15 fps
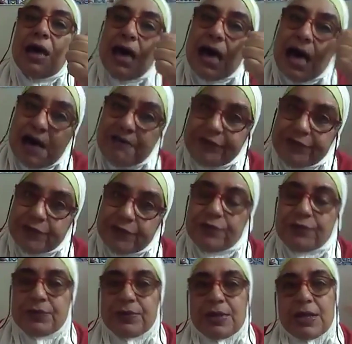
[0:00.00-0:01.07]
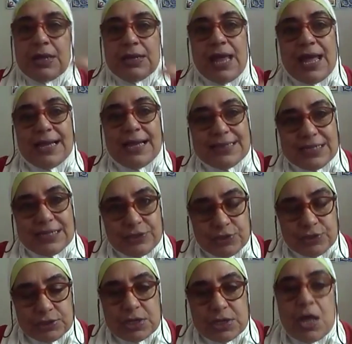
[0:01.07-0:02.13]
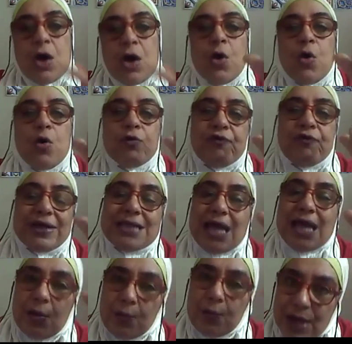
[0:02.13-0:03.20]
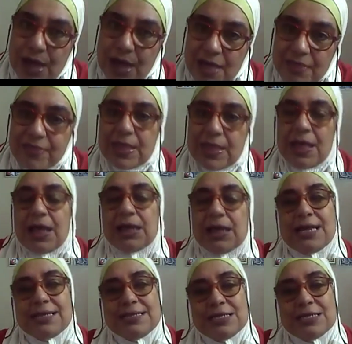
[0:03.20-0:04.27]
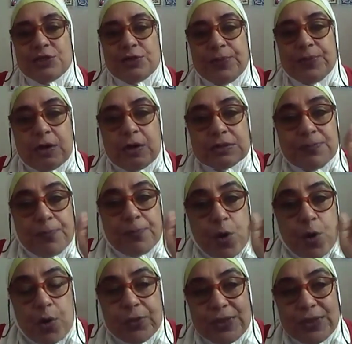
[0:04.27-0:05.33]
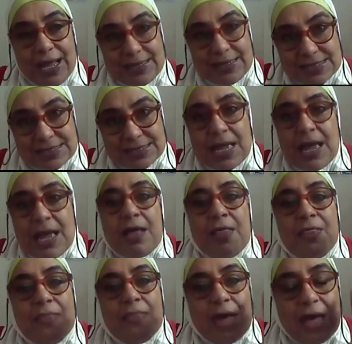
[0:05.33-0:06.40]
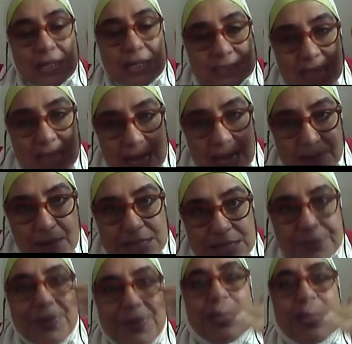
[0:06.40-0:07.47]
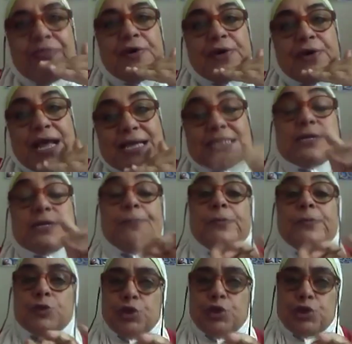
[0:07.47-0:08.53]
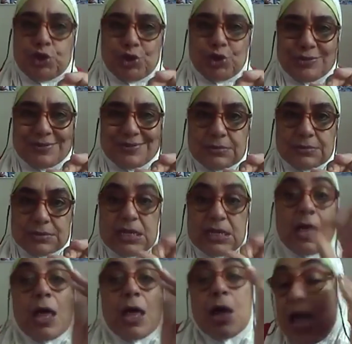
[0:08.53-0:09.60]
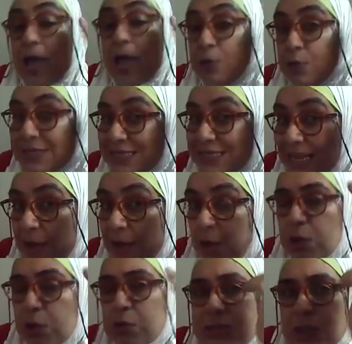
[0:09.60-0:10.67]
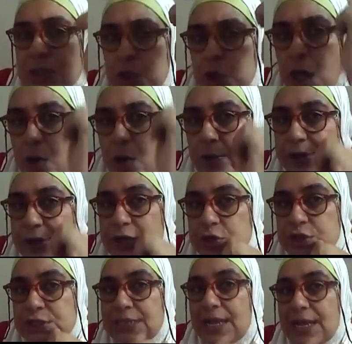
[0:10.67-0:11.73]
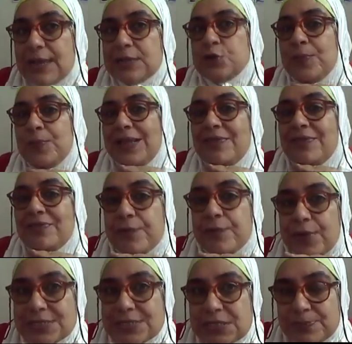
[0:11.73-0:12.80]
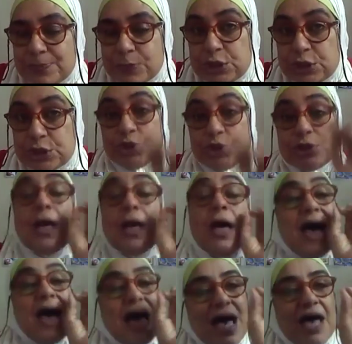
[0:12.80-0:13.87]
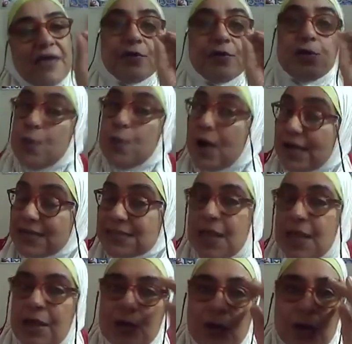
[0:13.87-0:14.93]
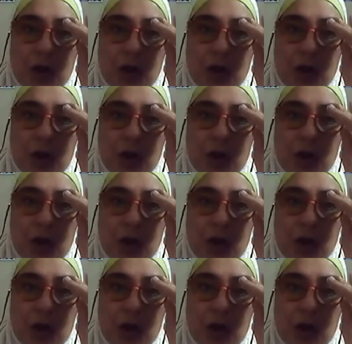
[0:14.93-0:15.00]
after a light letter, or fatha with a light letter, because both cases the tongue must be in the rest position. And we say always lower your tongue to be in the rest position. Otherwise, you are